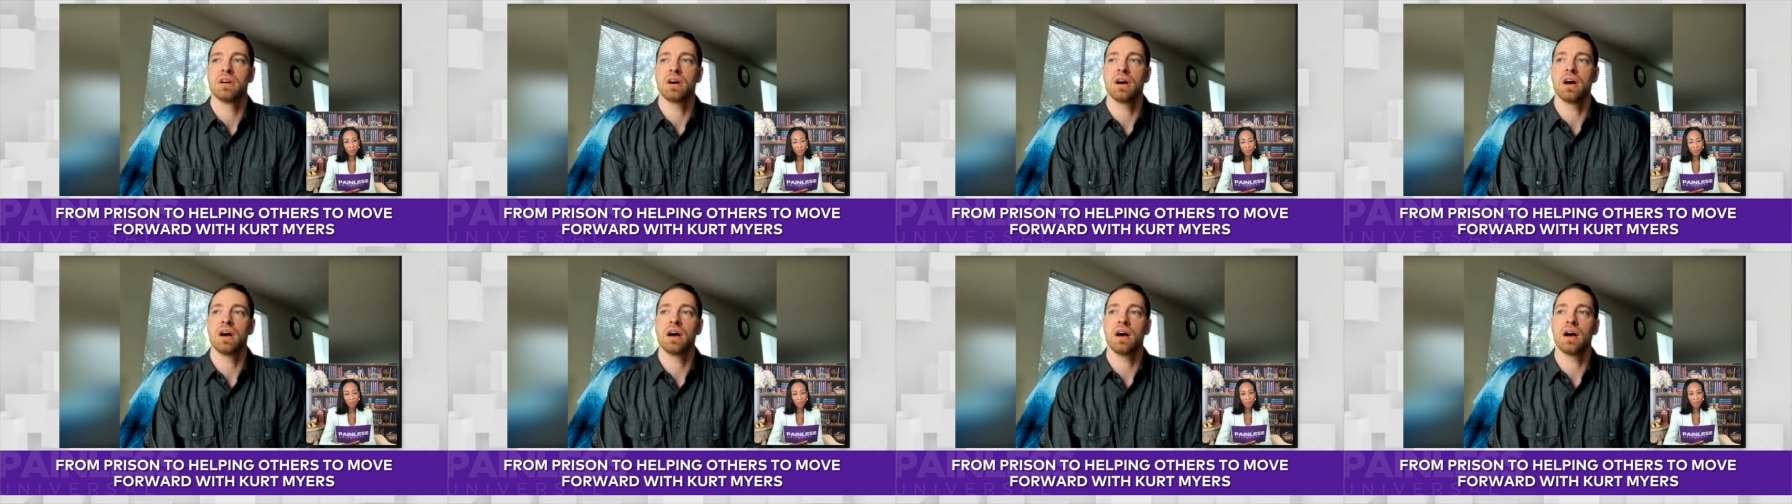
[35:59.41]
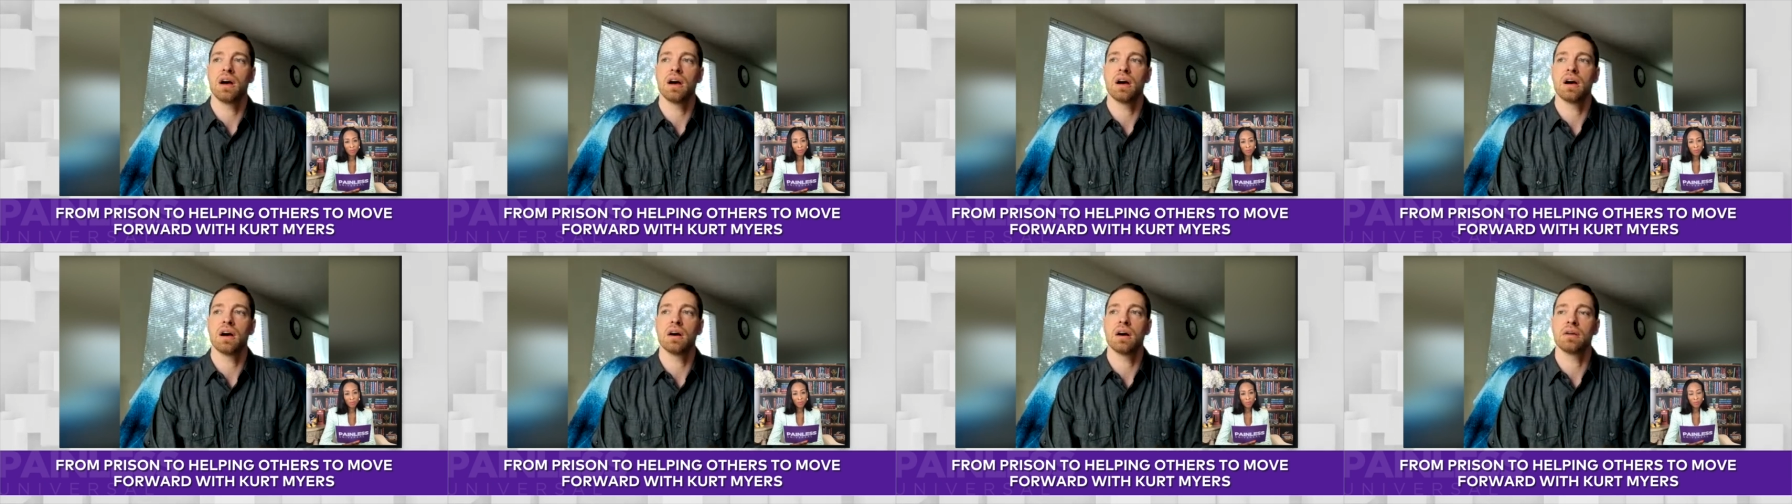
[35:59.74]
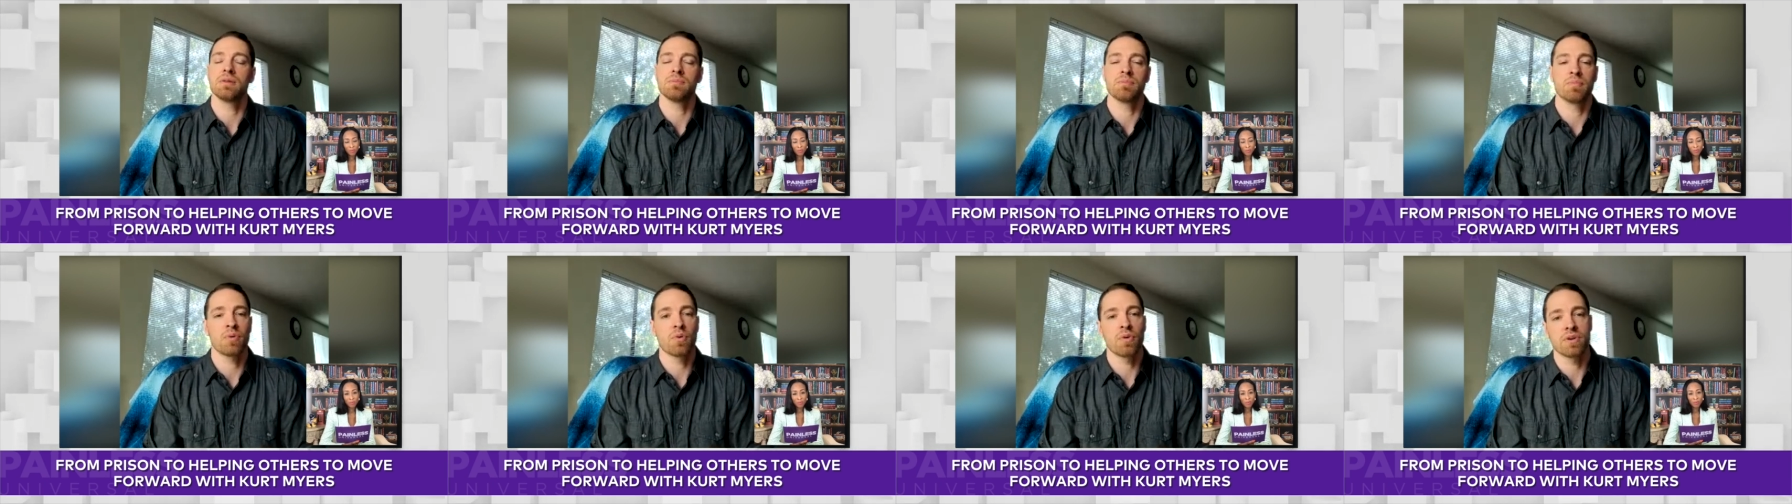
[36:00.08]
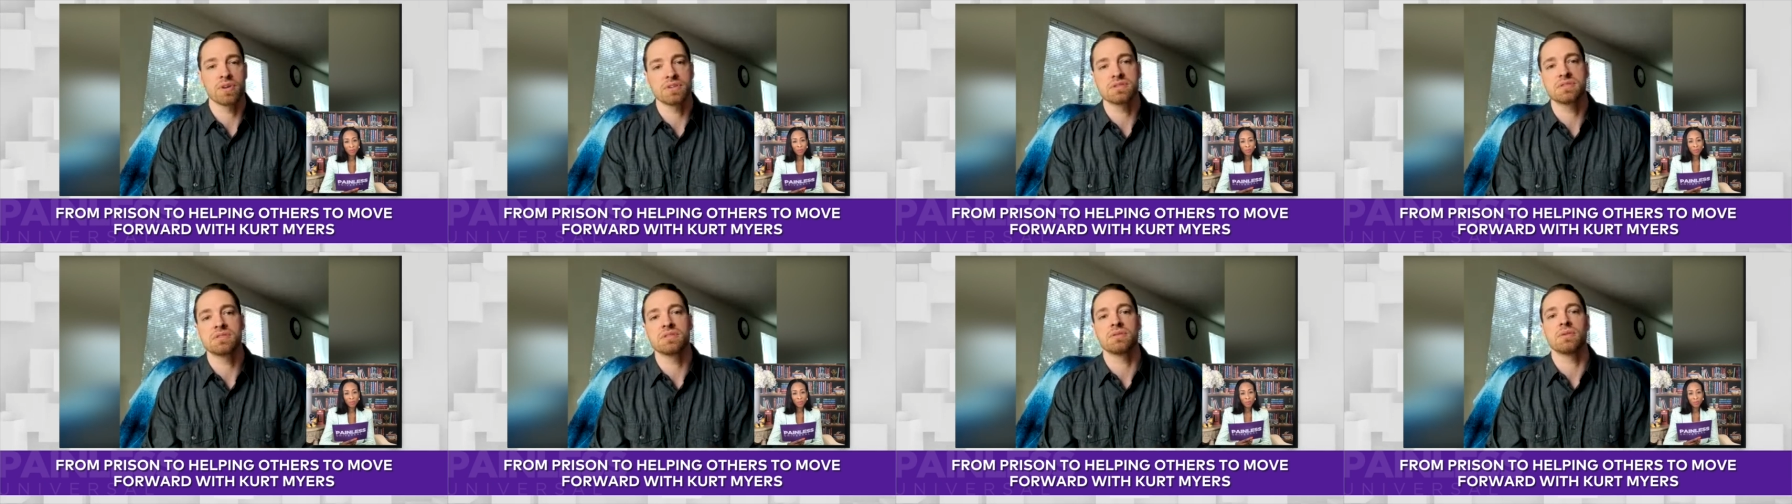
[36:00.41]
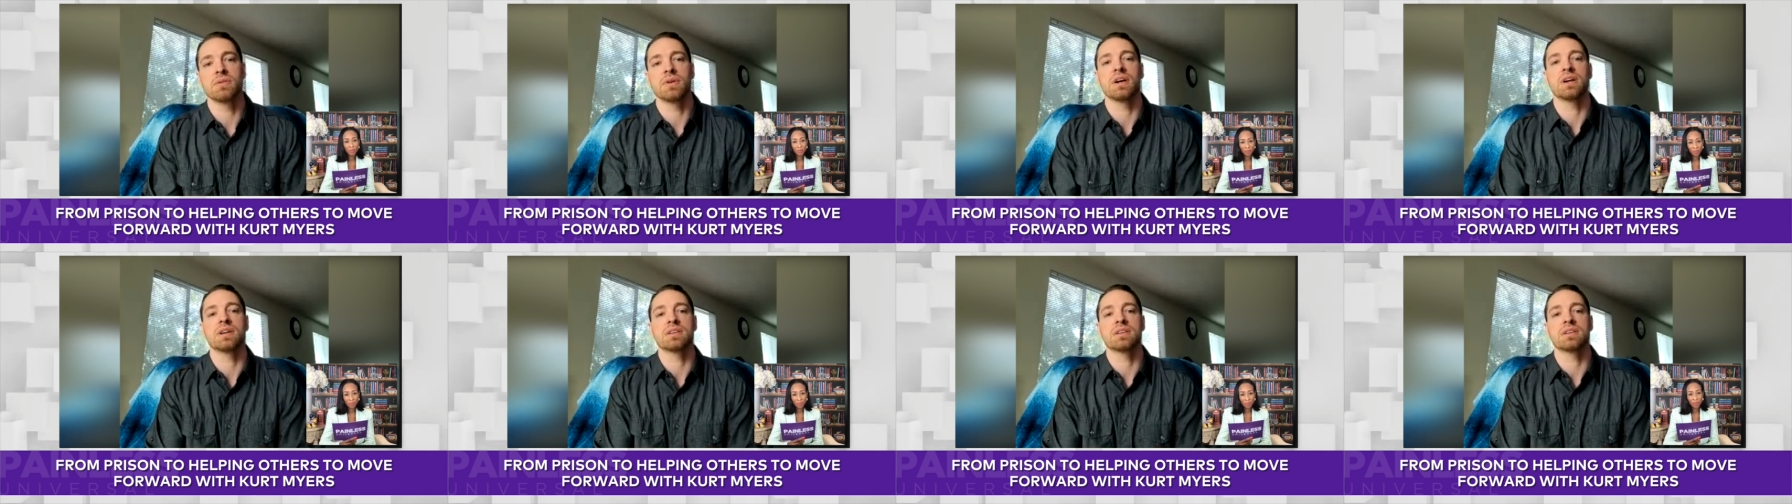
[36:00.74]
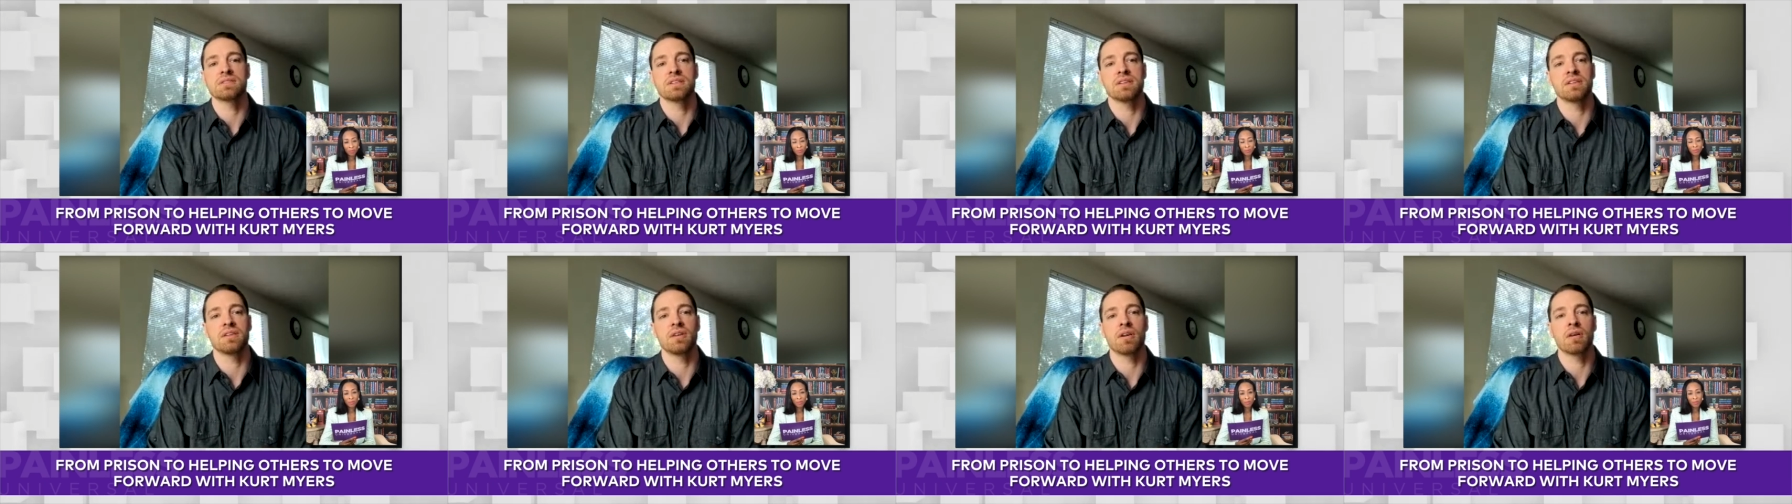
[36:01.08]
uh, important to us
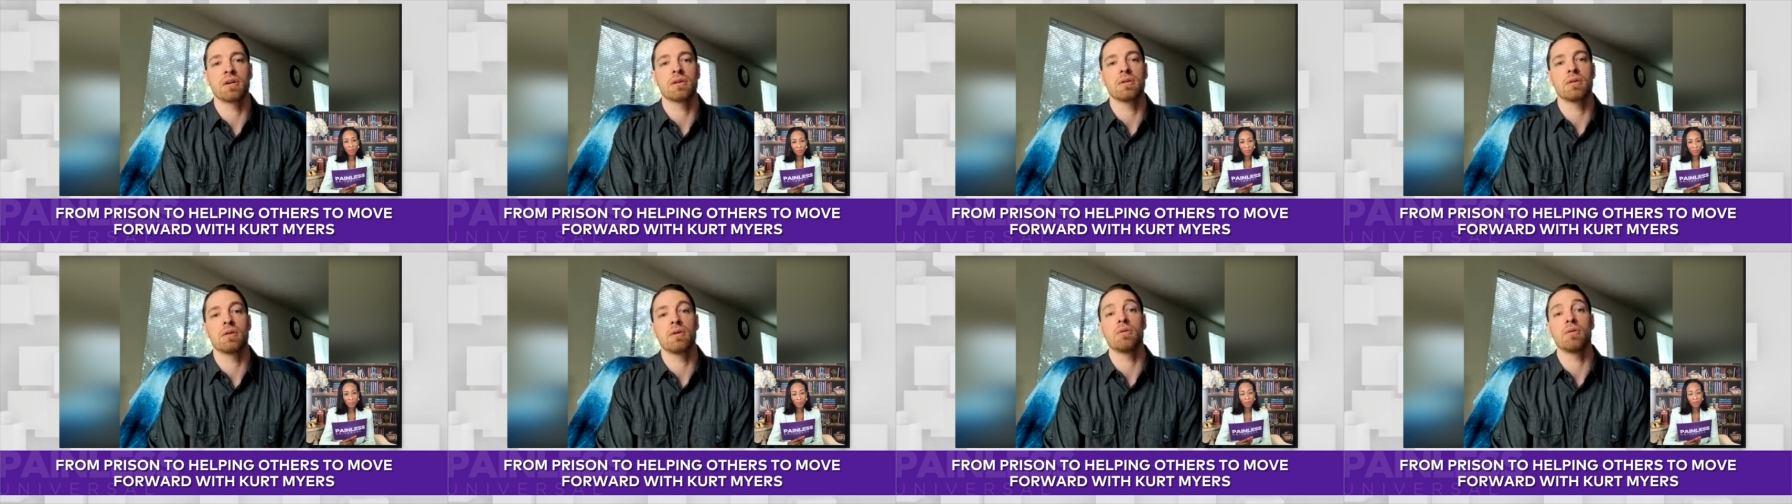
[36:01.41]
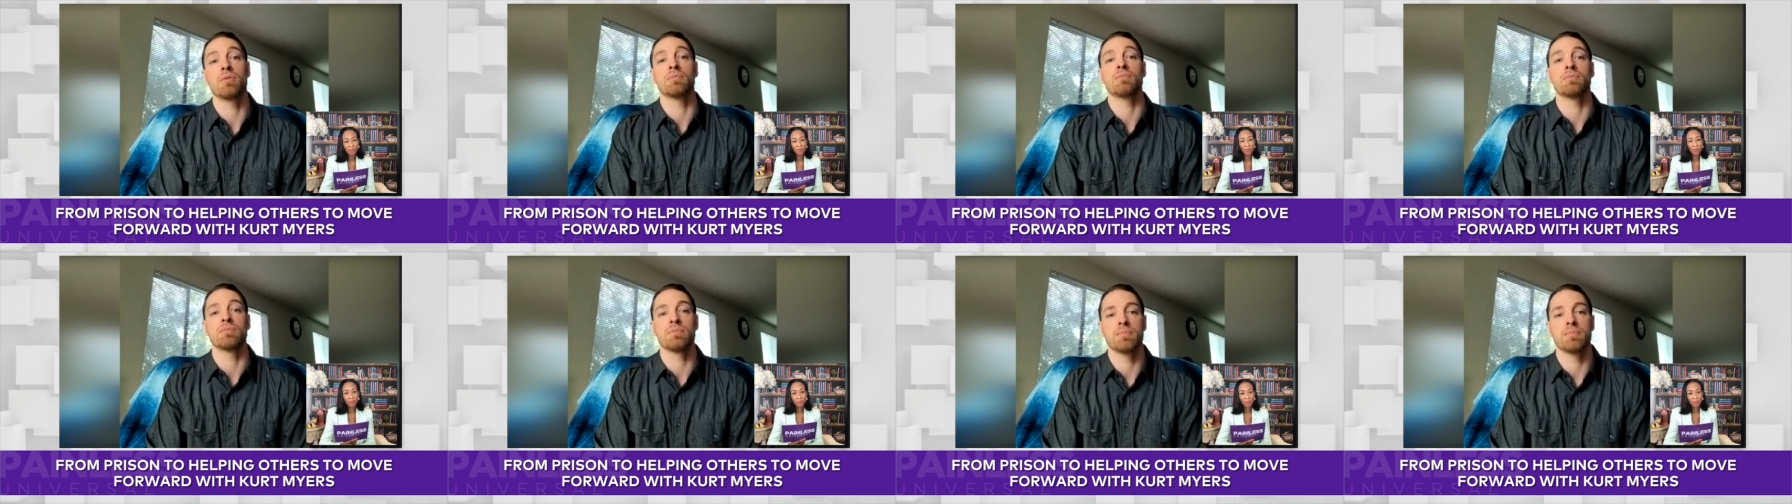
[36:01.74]
in our own